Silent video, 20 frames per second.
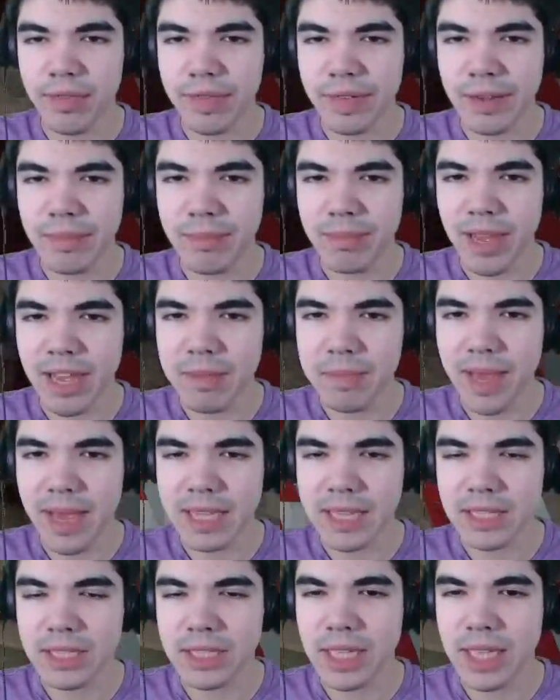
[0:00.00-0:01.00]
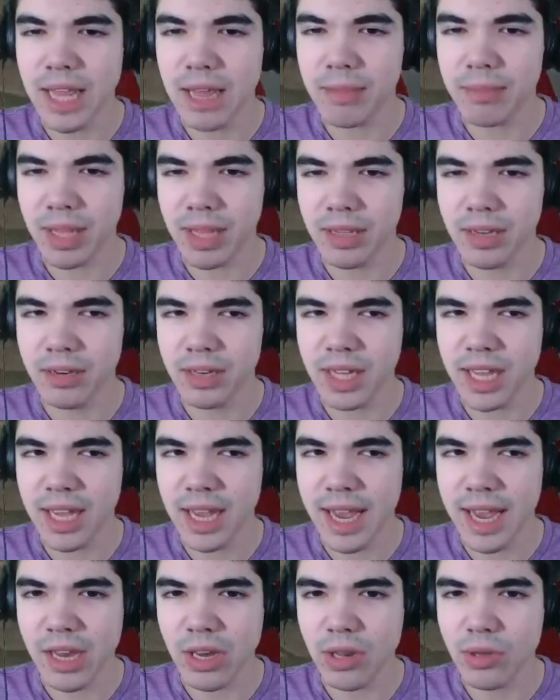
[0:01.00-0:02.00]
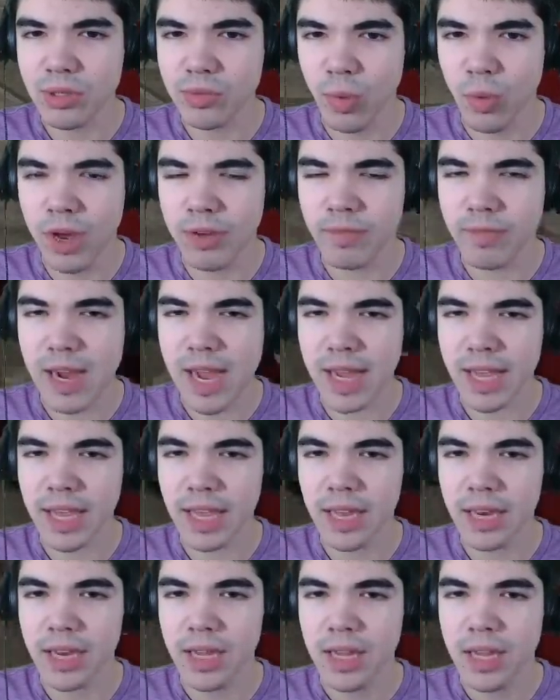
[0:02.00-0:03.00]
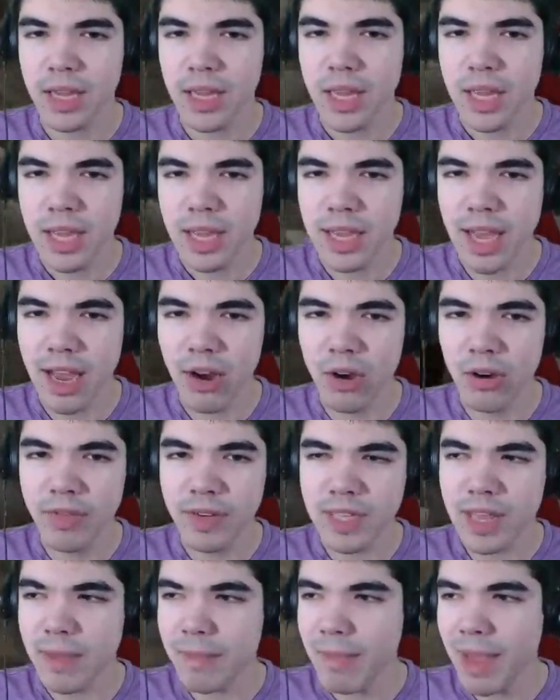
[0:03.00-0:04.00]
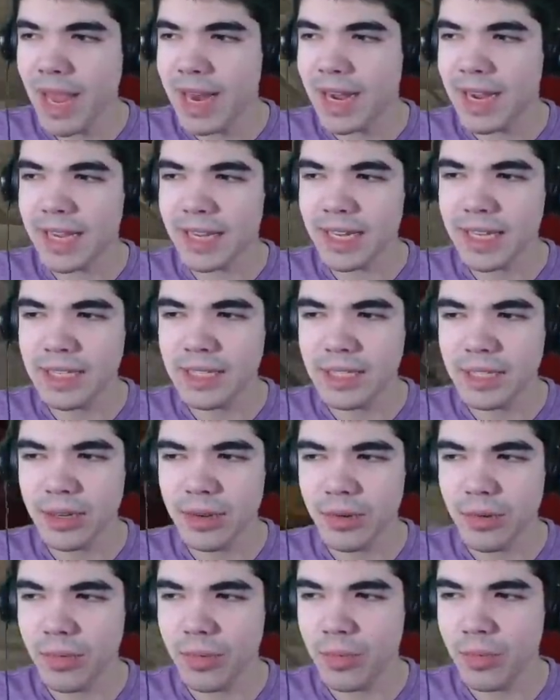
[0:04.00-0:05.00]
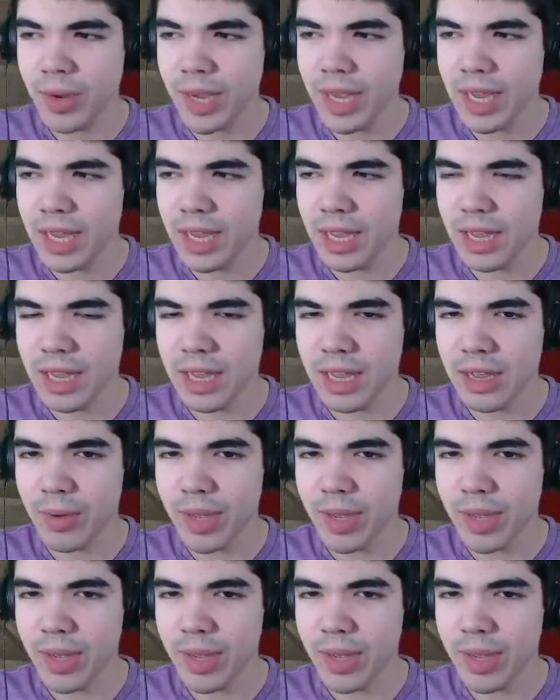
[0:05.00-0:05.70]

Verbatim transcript: from my base to them. Like, literally, I can use one rocket, get over to the main island wi uh,